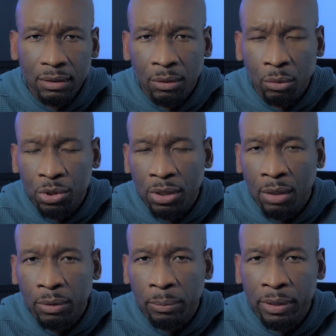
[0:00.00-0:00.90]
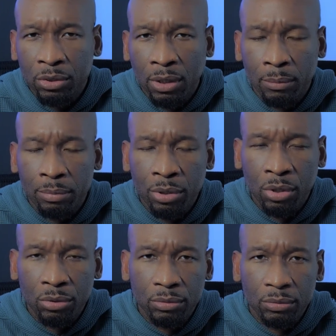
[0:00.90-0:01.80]
than what you get with the Pixel 8
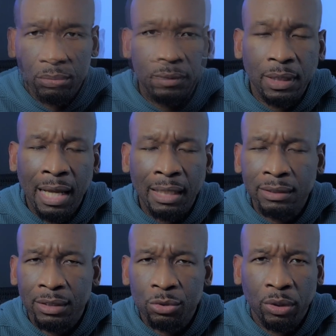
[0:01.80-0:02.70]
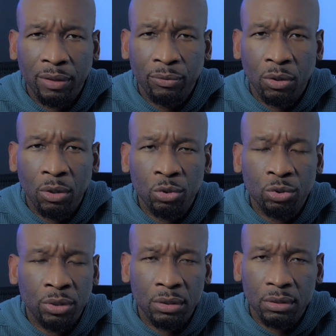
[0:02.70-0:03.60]
Pro. The Galaxy S24
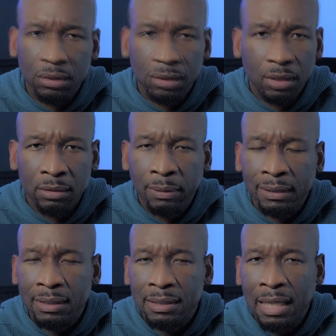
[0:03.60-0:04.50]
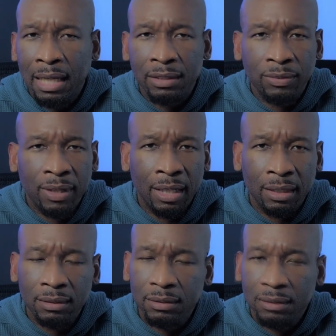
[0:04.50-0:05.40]
Ultra is meant to satisfy
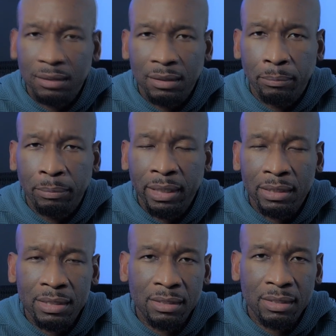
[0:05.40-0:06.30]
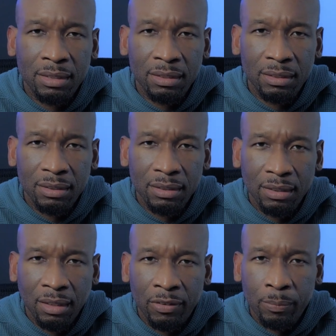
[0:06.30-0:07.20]
the biggest
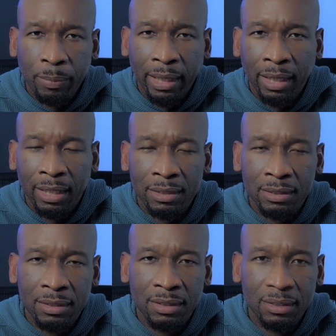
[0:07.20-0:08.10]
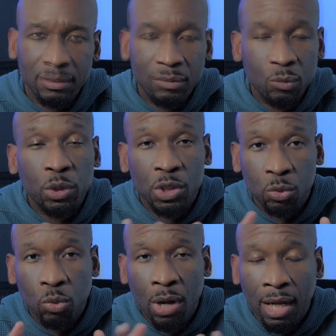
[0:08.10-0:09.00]
of spec heads, which is
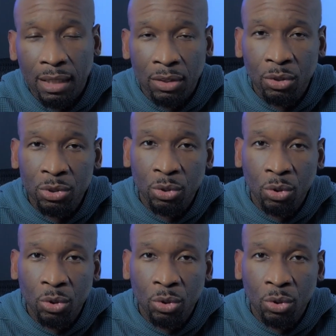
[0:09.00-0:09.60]
why it also